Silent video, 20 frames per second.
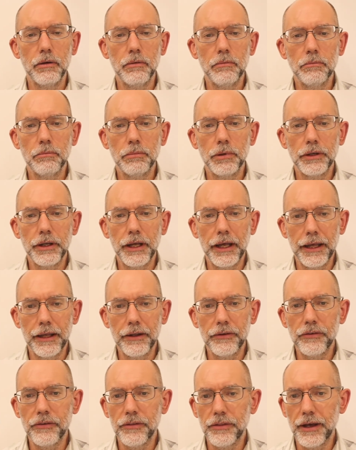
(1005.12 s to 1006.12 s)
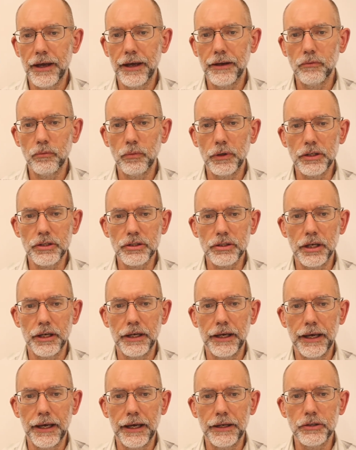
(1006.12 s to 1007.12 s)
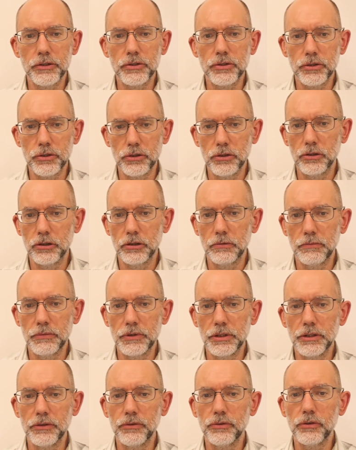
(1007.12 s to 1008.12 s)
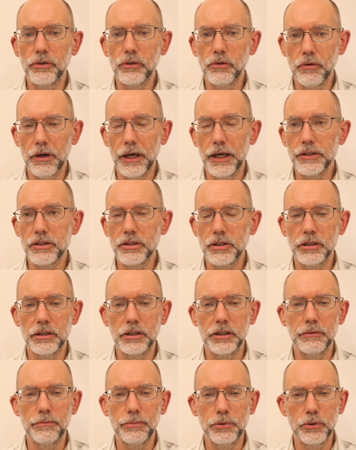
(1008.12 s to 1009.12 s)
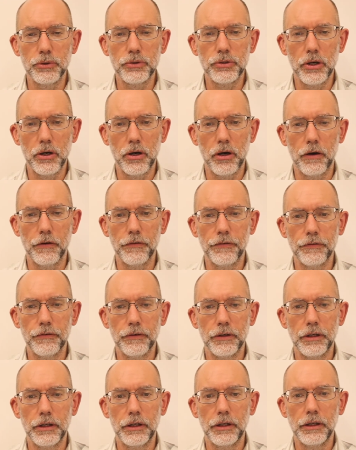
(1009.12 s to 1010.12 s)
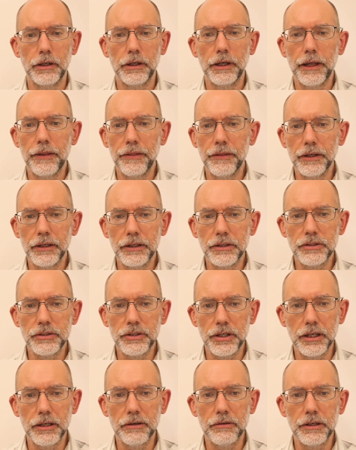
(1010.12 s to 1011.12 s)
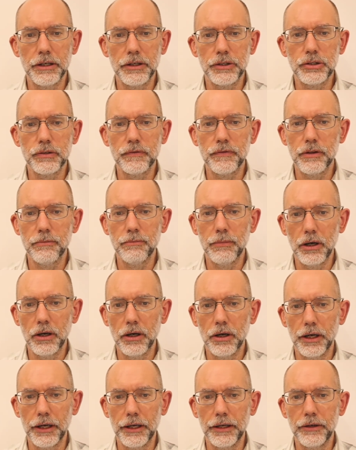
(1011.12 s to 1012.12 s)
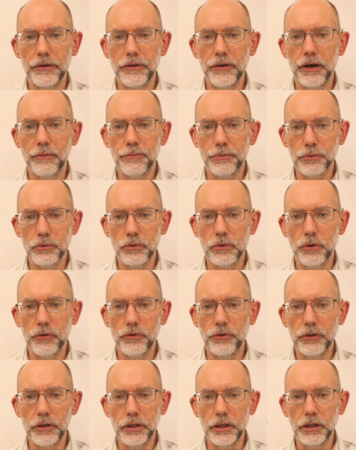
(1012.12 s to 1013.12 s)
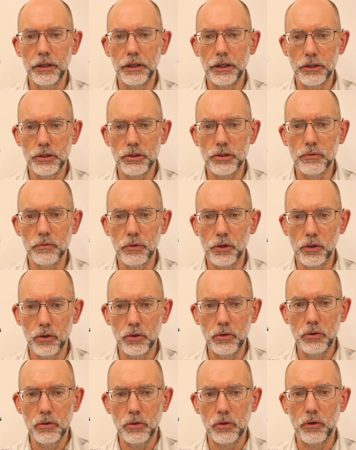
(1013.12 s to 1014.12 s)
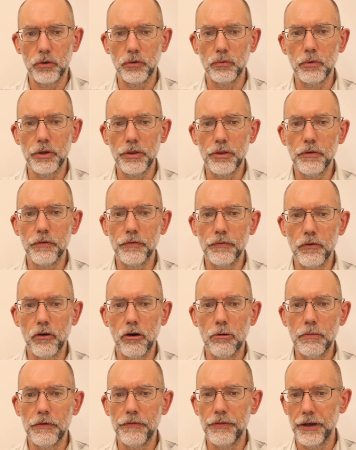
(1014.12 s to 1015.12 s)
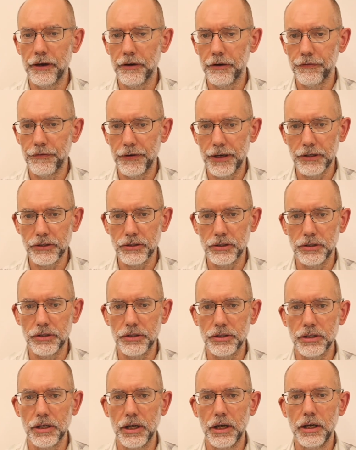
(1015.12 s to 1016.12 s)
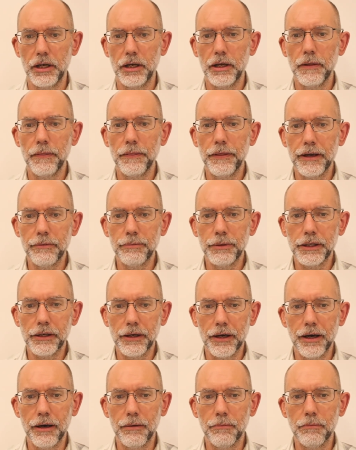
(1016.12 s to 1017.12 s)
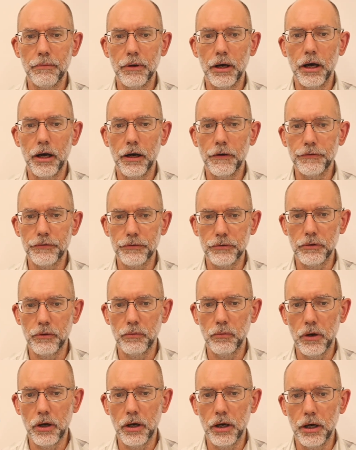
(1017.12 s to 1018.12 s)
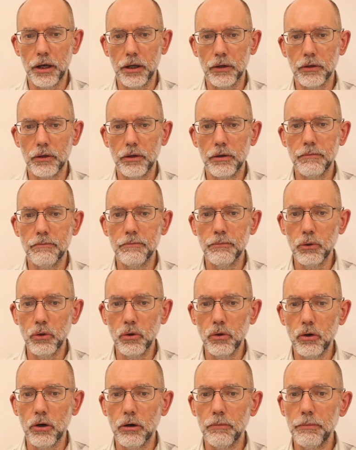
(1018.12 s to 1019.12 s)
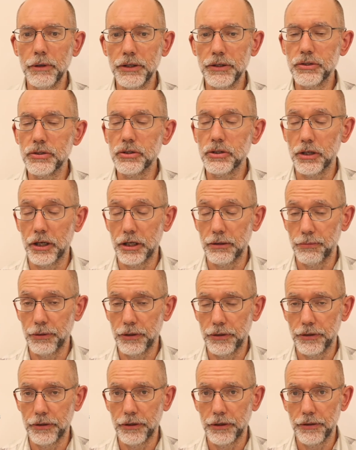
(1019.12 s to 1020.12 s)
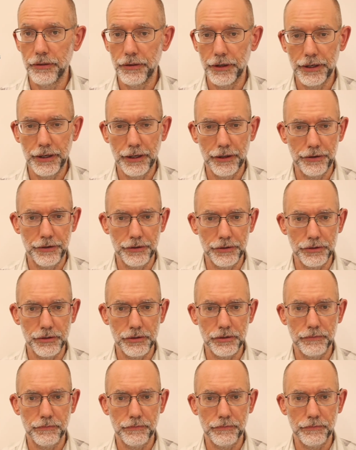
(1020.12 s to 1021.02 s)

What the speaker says: But as that which they had assumed is gradually put off, and the interiors of the mind are brought into accord with the form of their affections, they become, after a while, more misshapen than others.